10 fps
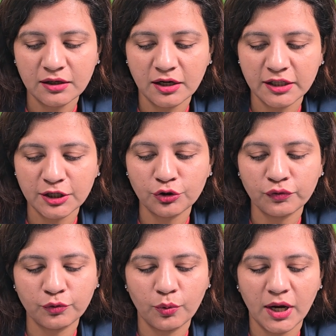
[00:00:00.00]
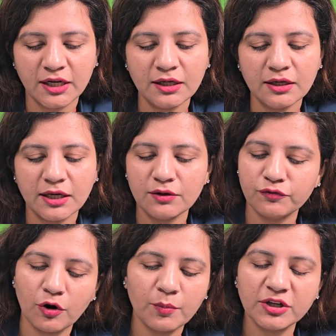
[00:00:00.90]
content of guanine can
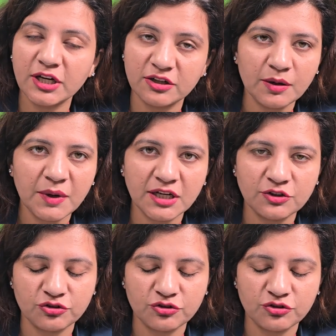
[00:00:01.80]
form a tetrameric